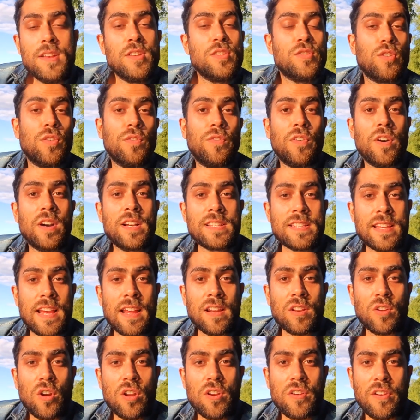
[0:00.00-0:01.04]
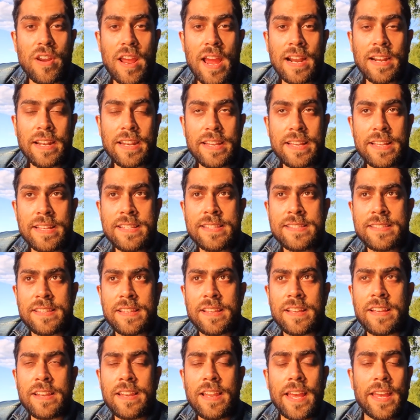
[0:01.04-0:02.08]
So first hand contract is
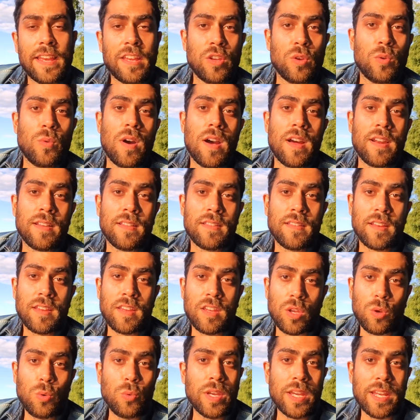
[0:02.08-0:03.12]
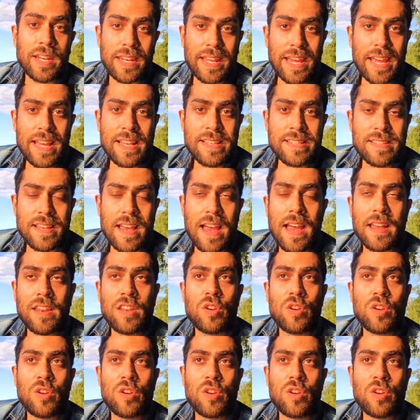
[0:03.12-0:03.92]
like you are in the queuing days and